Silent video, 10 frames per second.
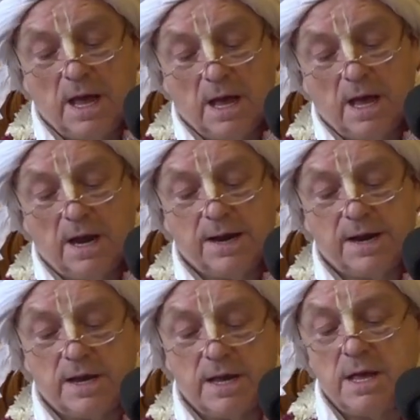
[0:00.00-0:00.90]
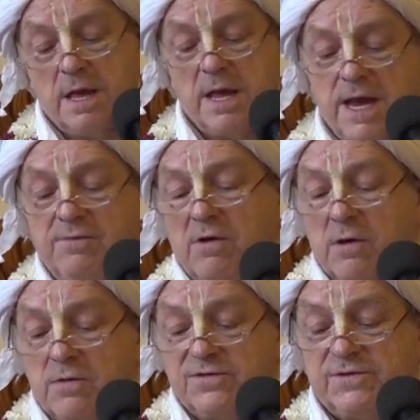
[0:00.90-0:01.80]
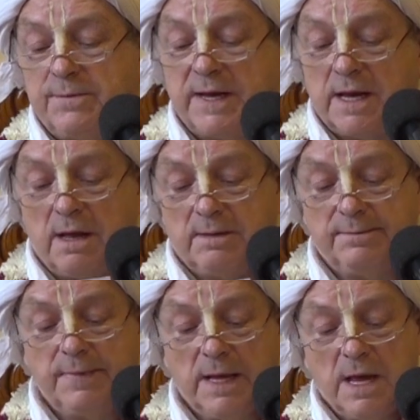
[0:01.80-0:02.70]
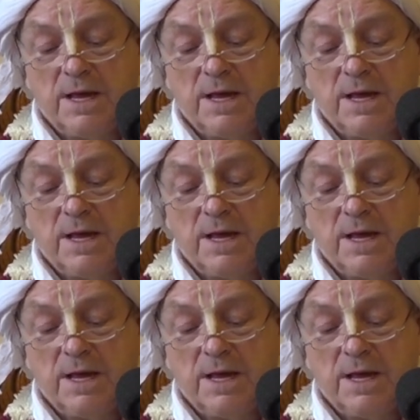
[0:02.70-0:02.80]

and he rose to become